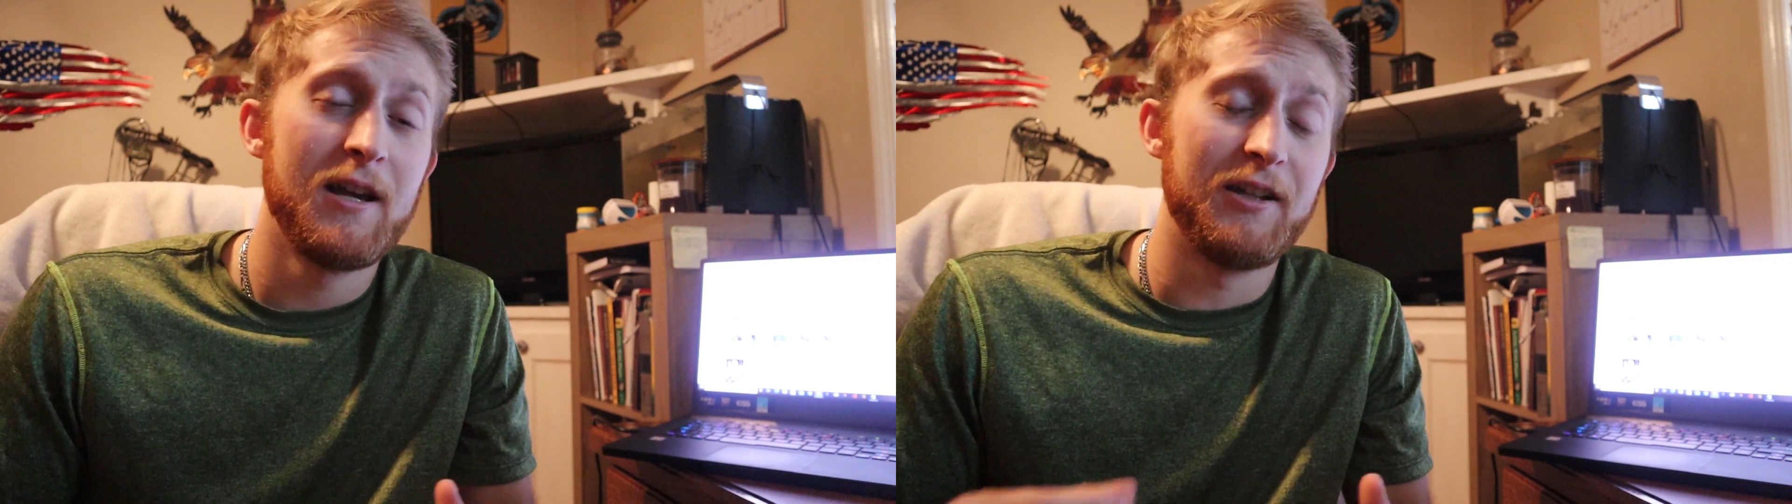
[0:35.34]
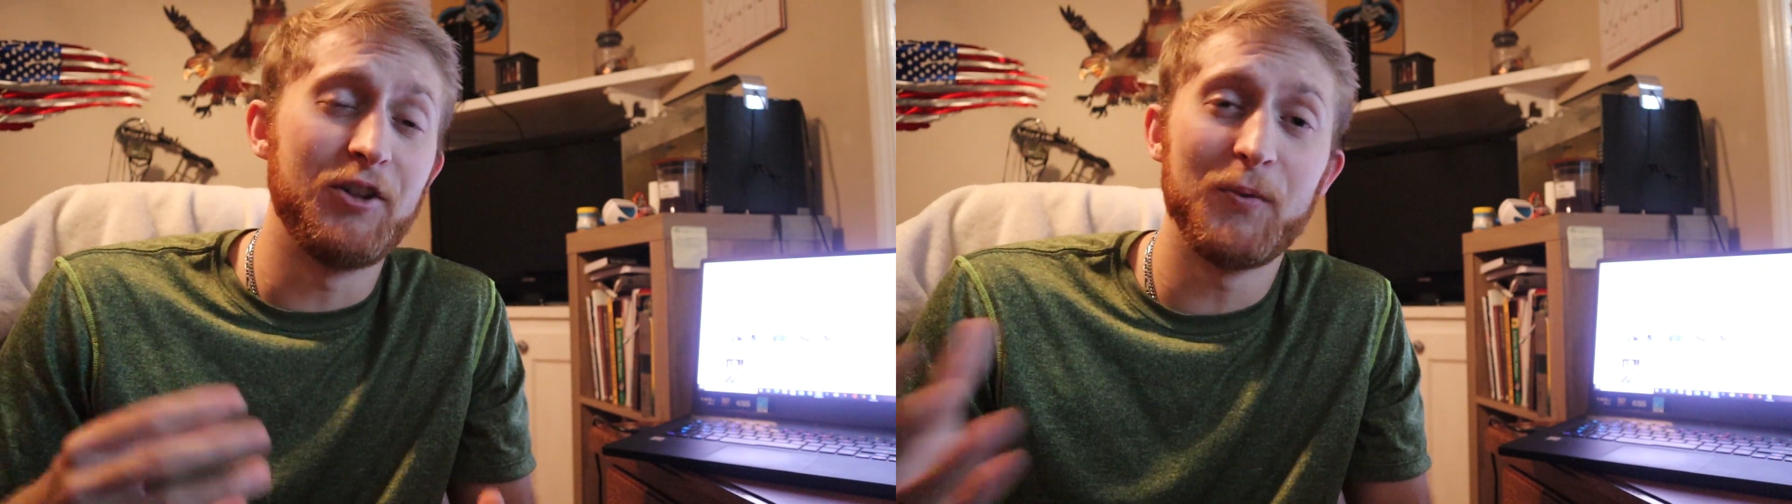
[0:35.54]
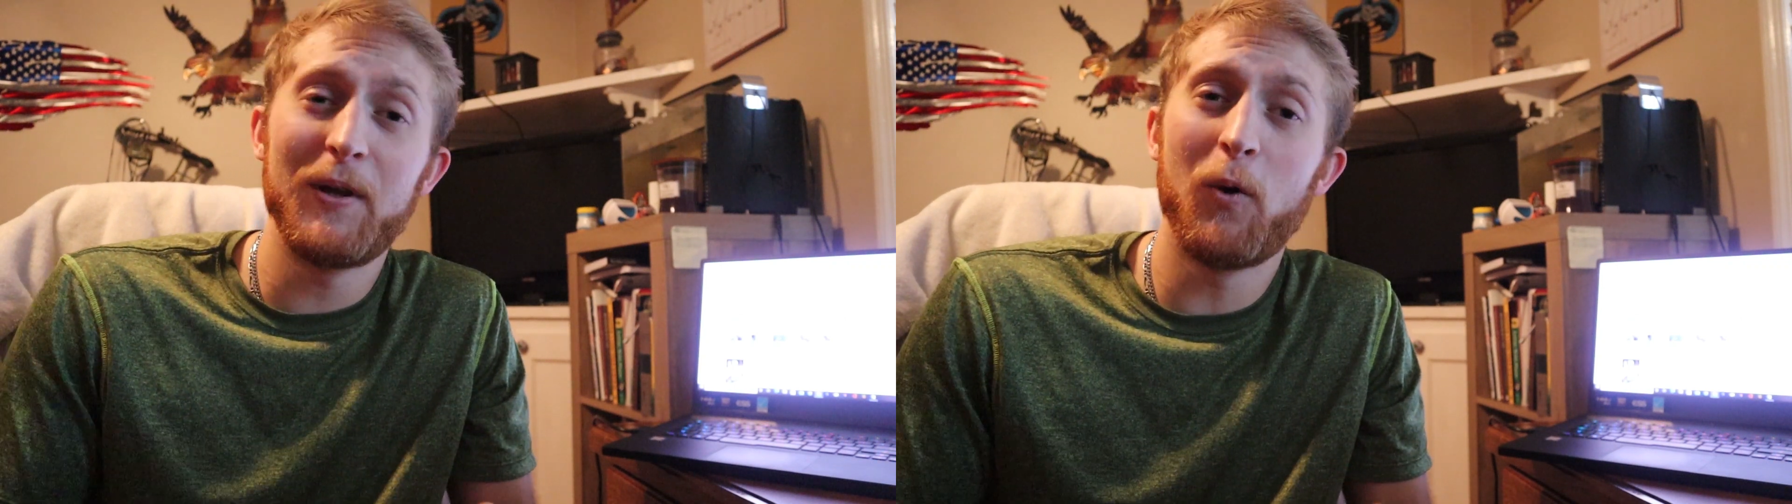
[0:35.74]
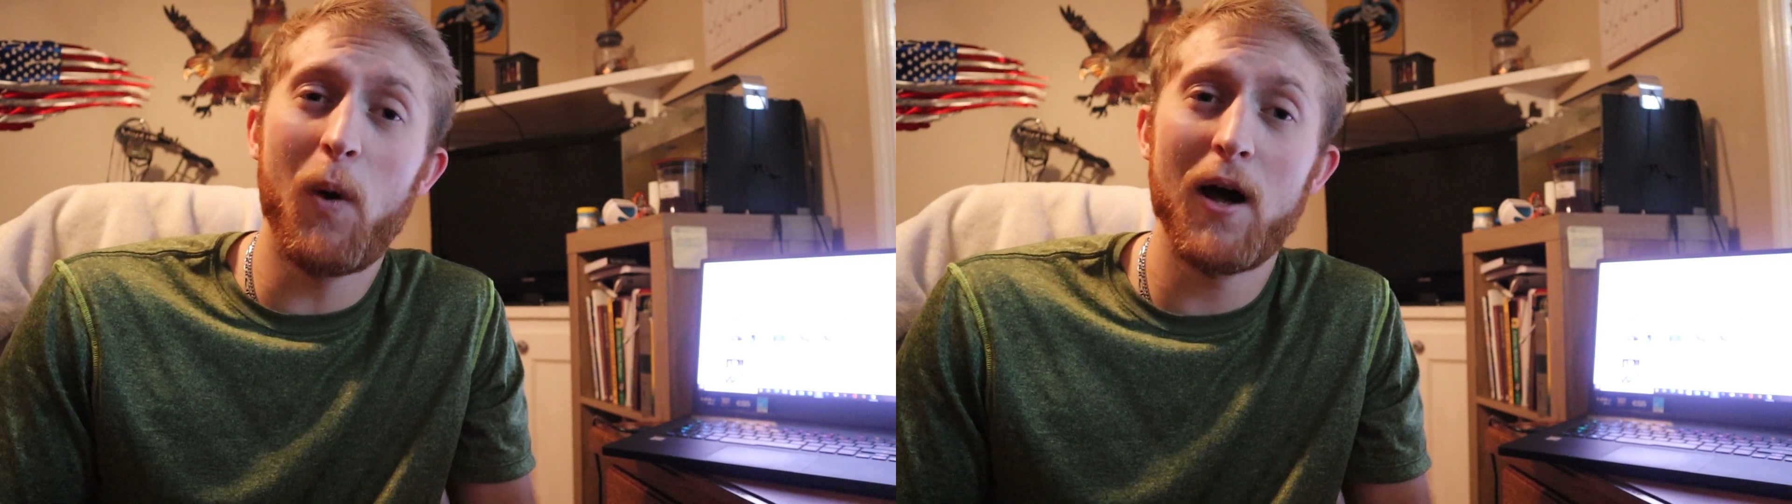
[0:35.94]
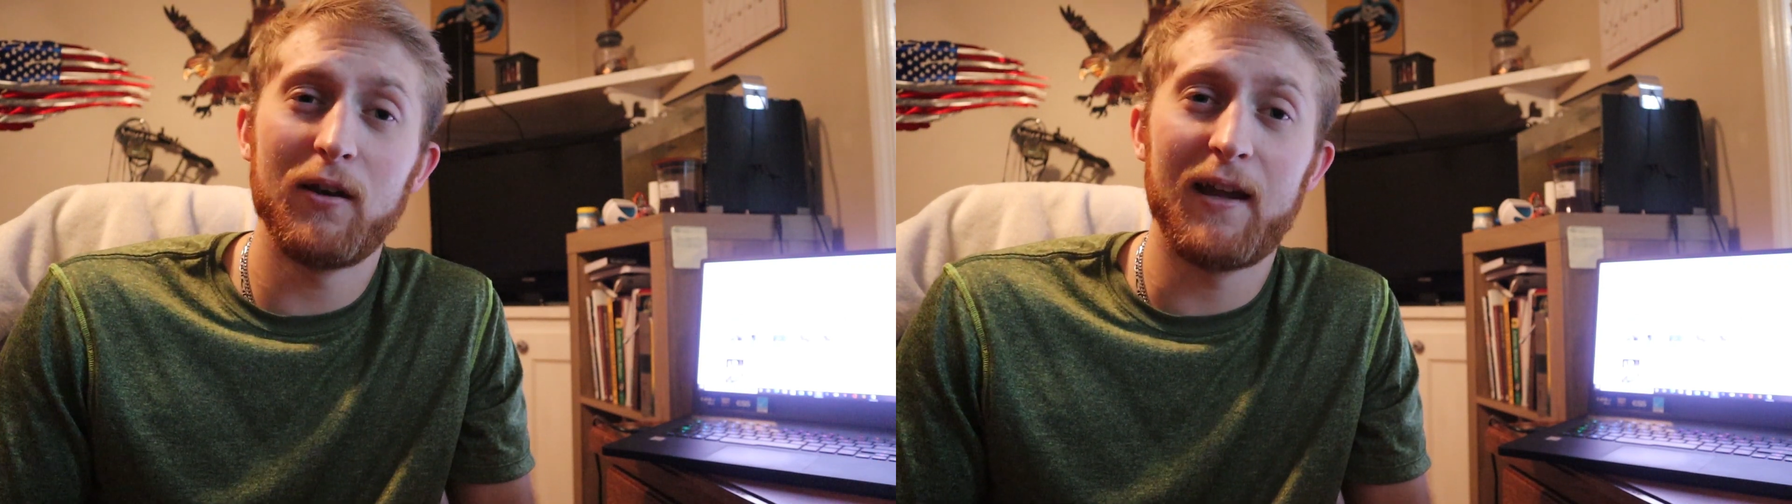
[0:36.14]
It took me a
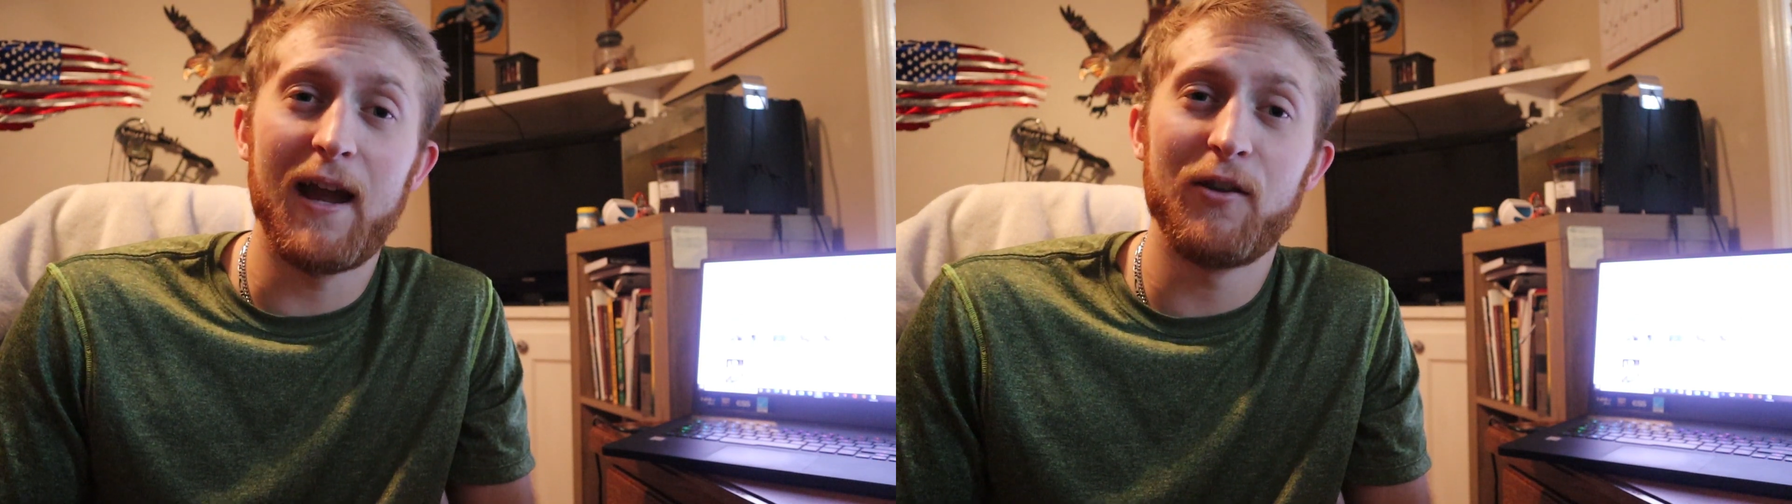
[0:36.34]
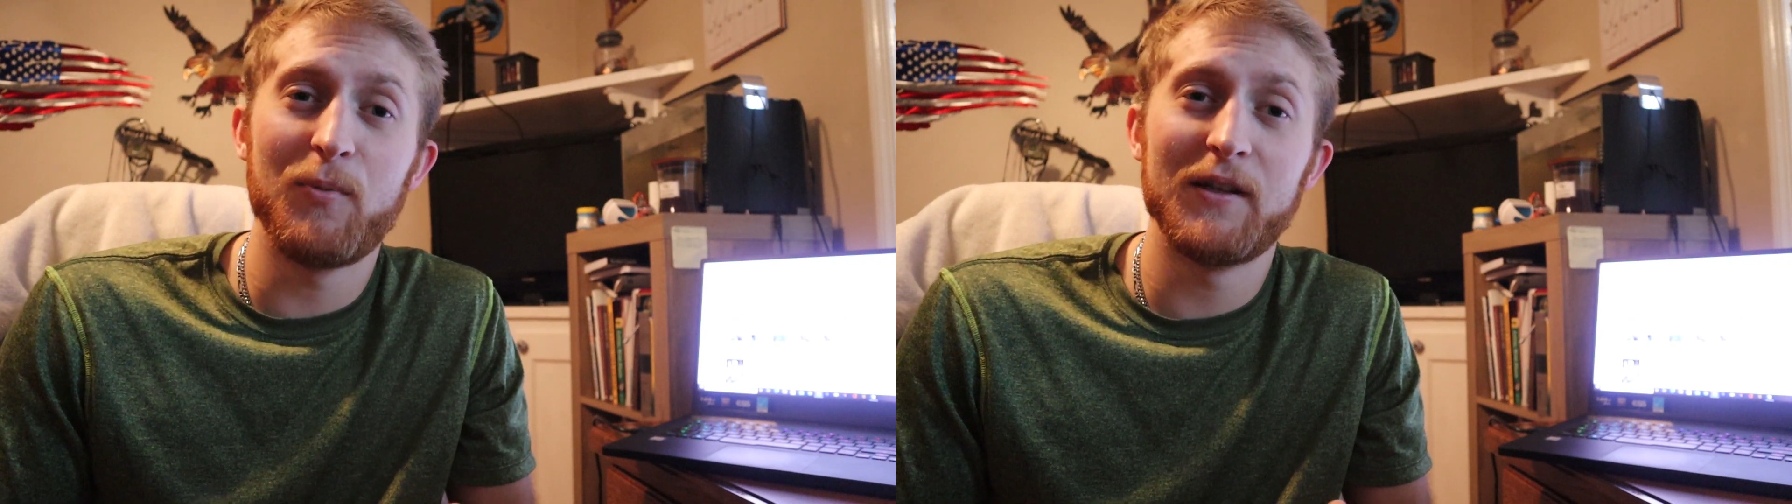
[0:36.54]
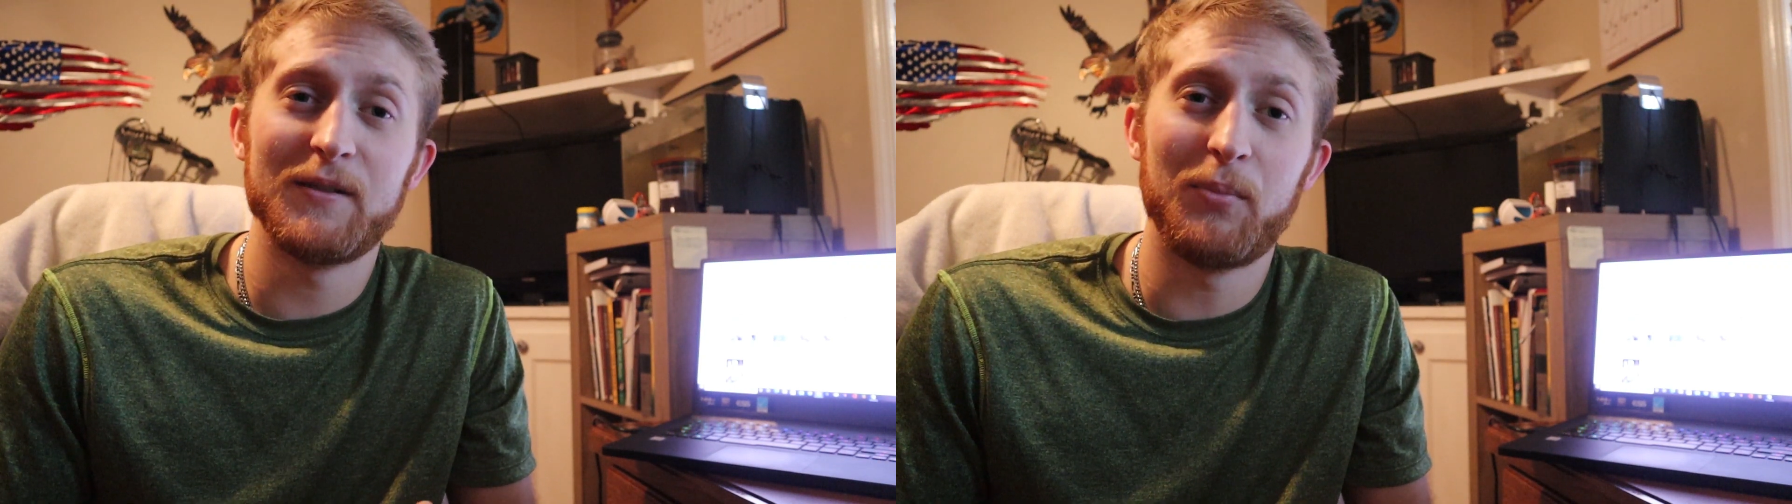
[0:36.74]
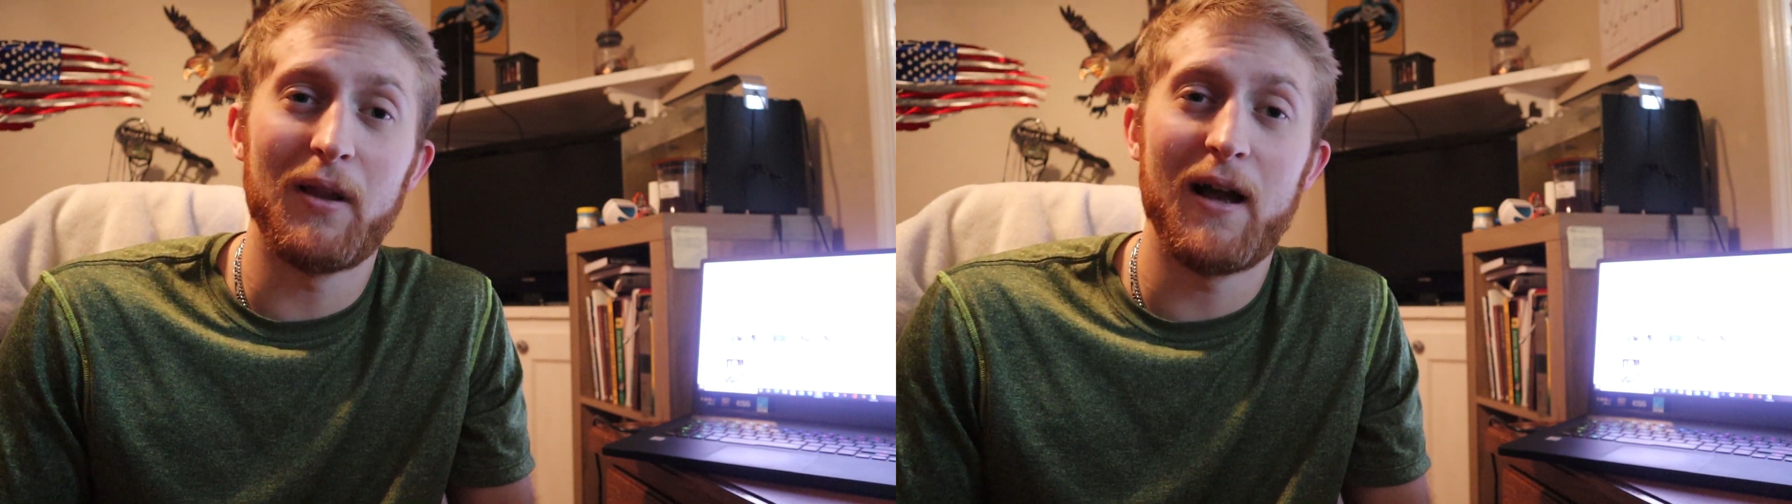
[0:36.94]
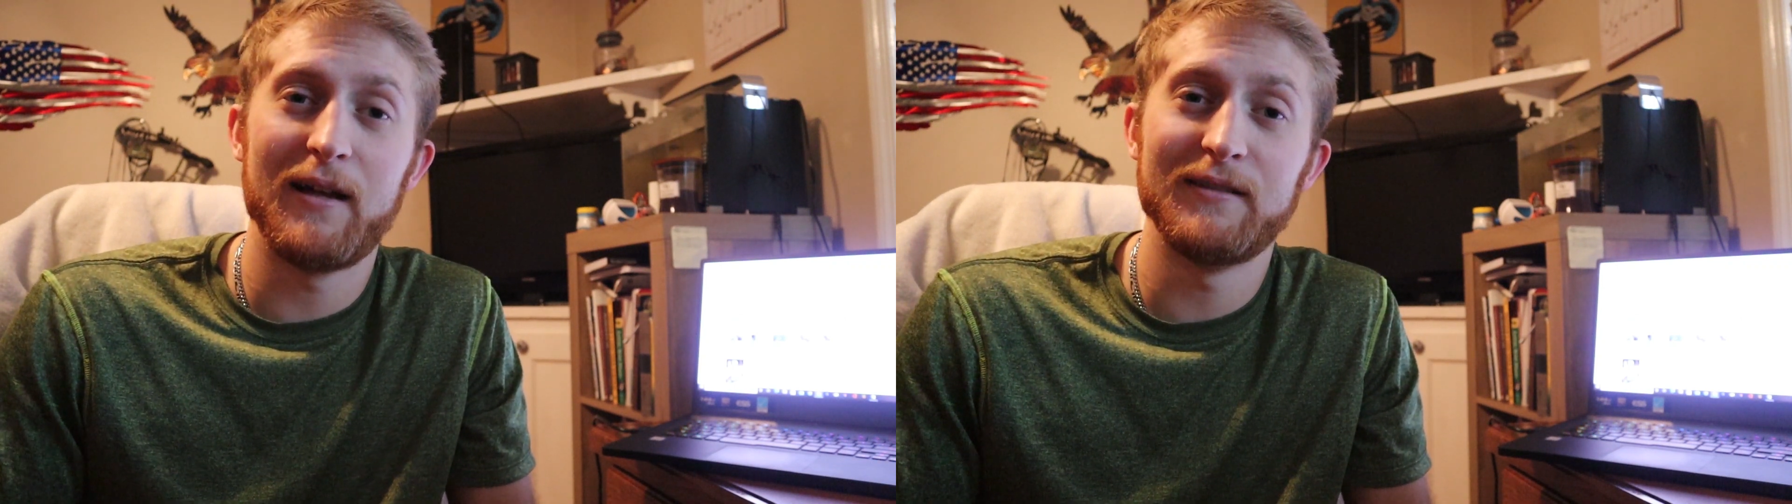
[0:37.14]
while to gather my
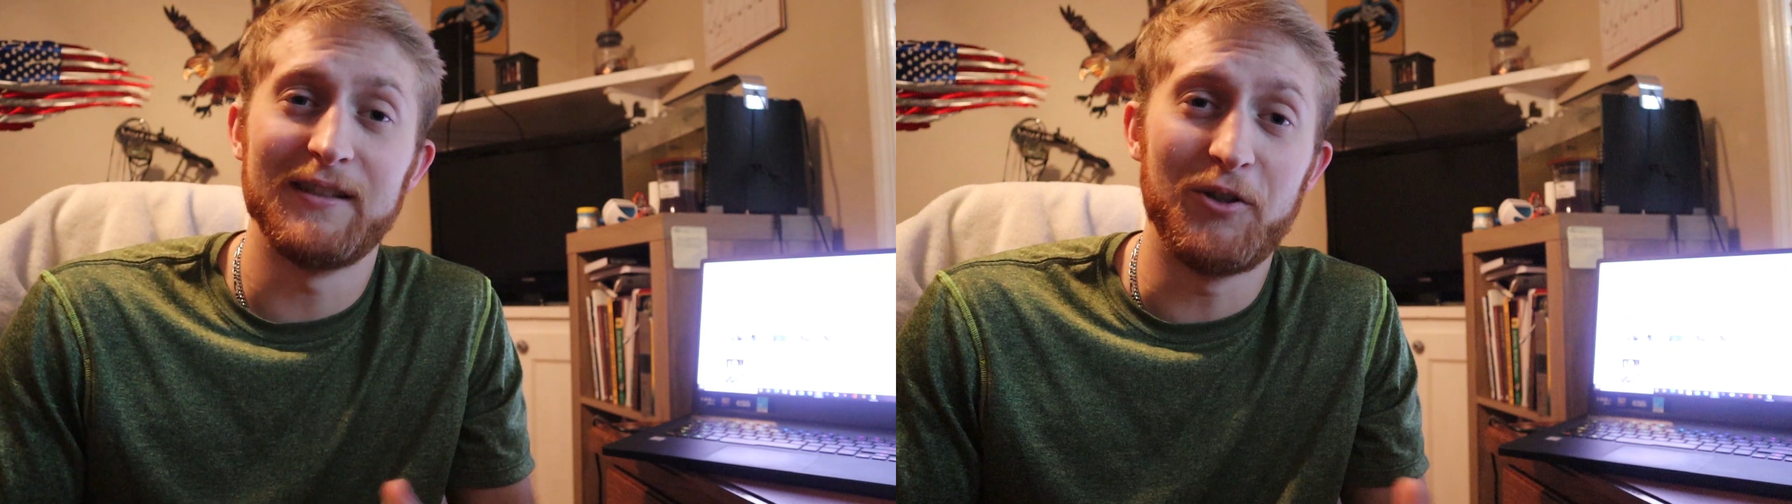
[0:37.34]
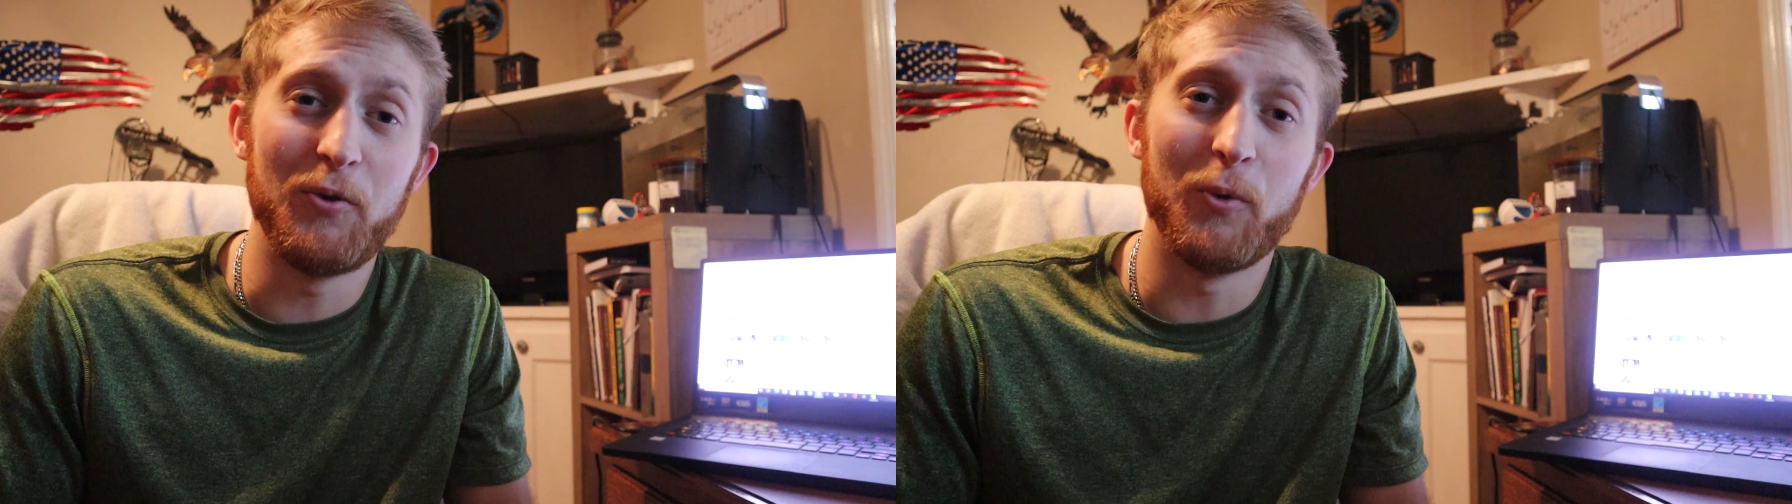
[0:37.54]
supplies and do